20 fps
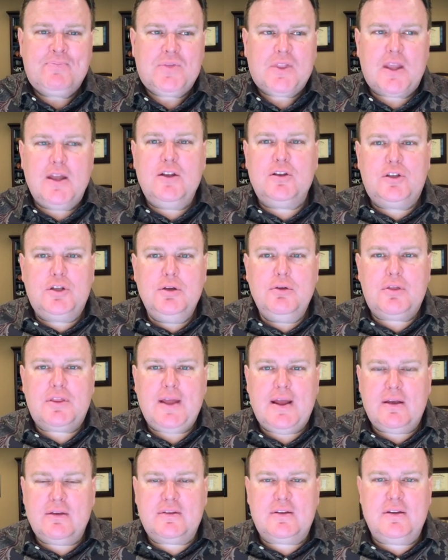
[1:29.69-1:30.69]
in
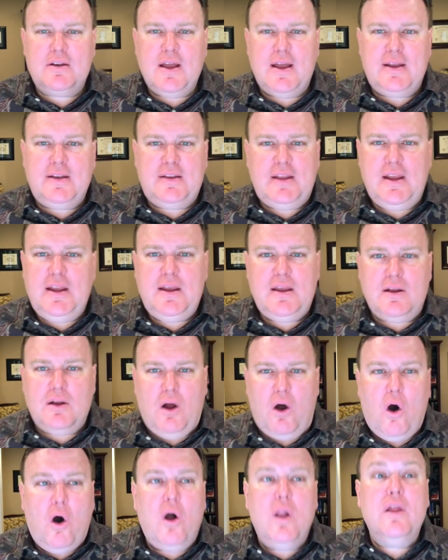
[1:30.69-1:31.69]
2019
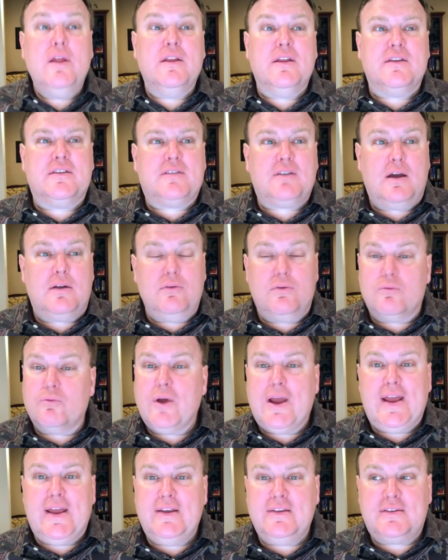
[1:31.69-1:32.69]
all of a sudden
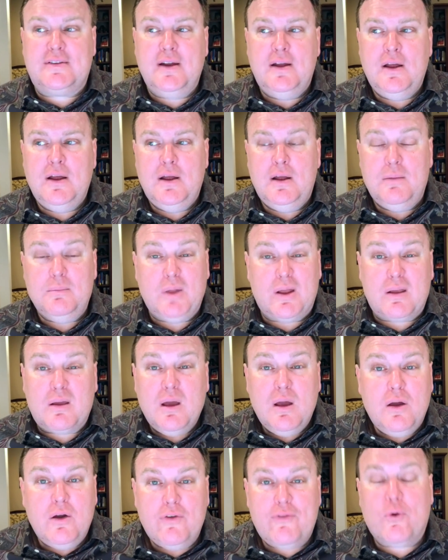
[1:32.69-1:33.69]
raised like
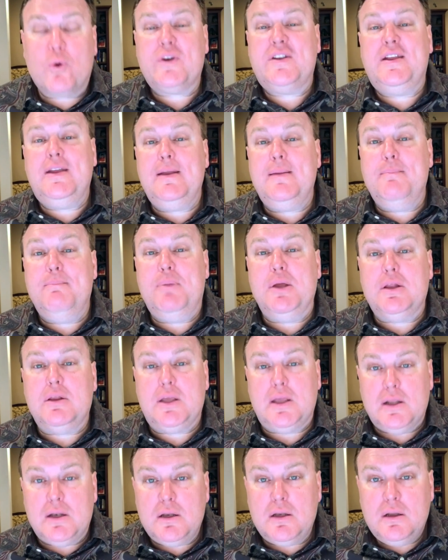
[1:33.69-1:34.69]
14
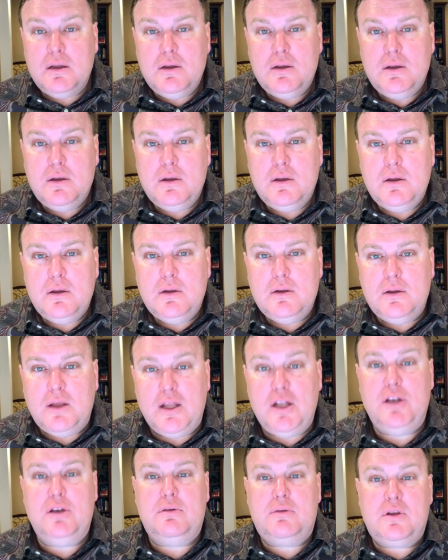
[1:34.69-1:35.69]
billion
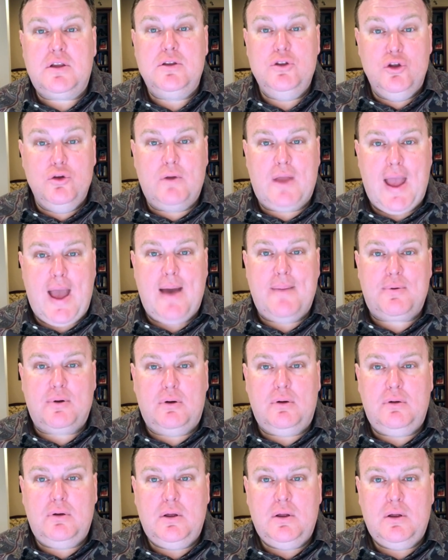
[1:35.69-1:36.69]
in new
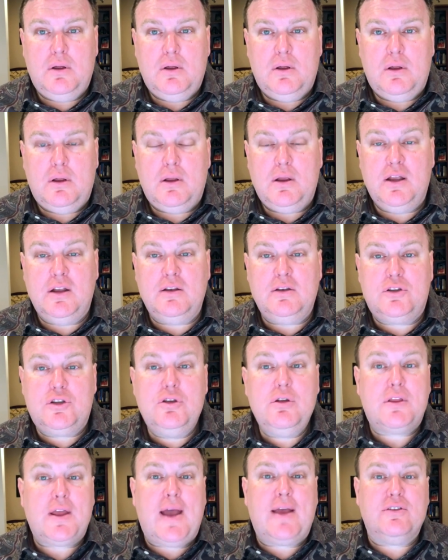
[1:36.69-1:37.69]
capital. In
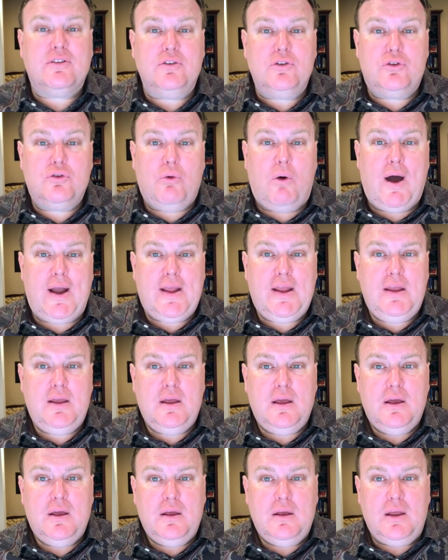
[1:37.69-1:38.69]
2020
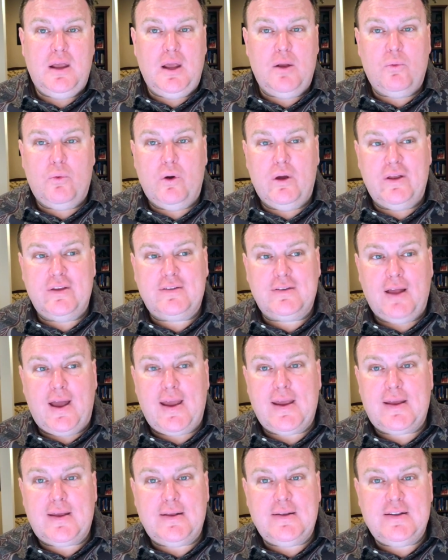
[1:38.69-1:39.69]
it was
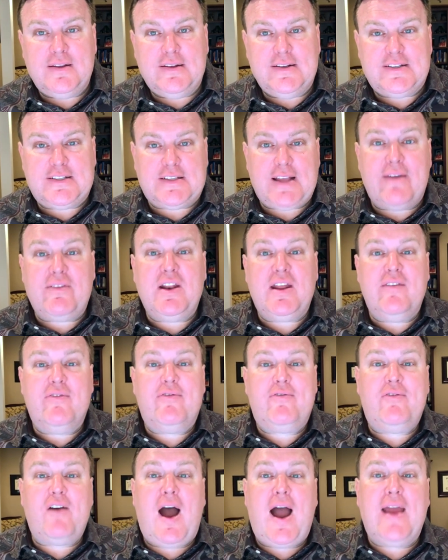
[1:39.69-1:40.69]
like
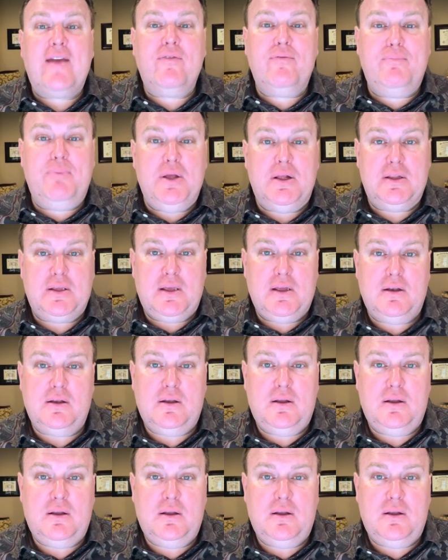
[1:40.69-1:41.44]
75 billion.